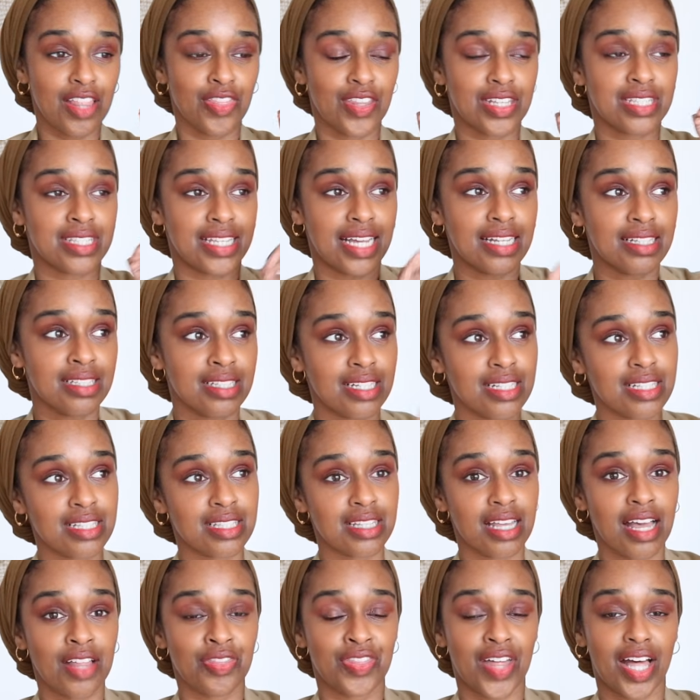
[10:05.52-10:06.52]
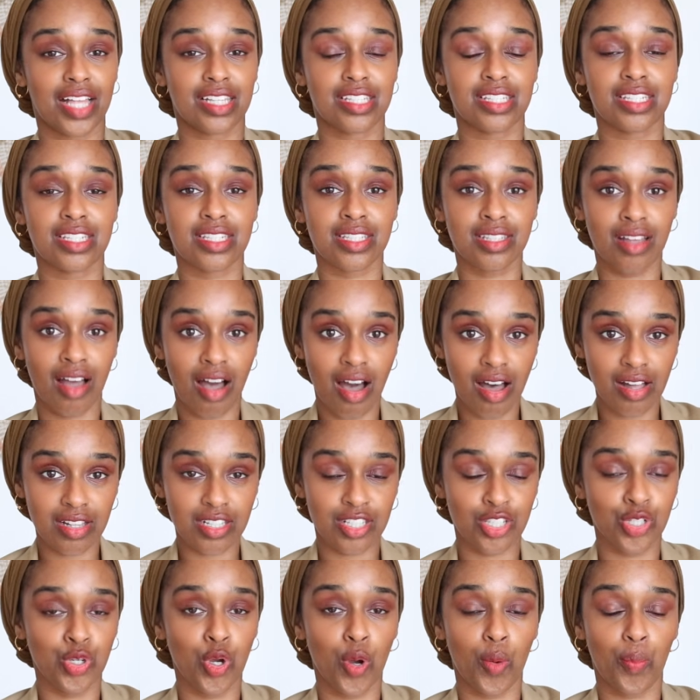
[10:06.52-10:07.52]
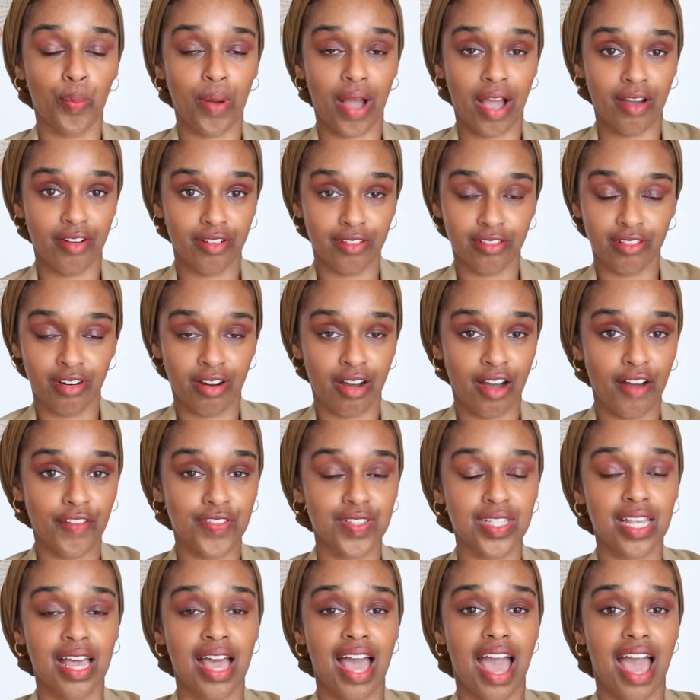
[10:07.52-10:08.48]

the sentence that starts your paragraphs